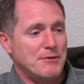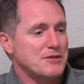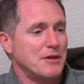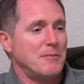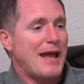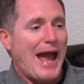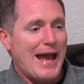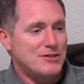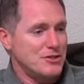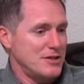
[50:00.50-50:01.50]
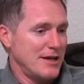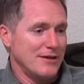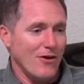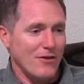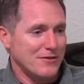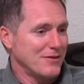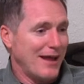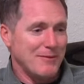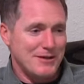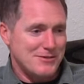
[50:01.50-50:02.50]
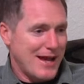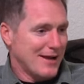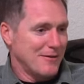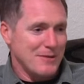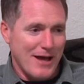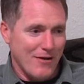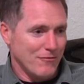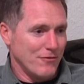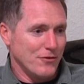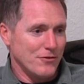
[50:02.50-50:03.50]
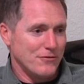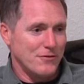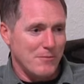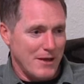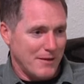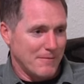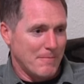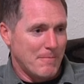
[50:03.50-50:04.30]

I'm just going to be agitated all the time, and it's not going to be helpful to me.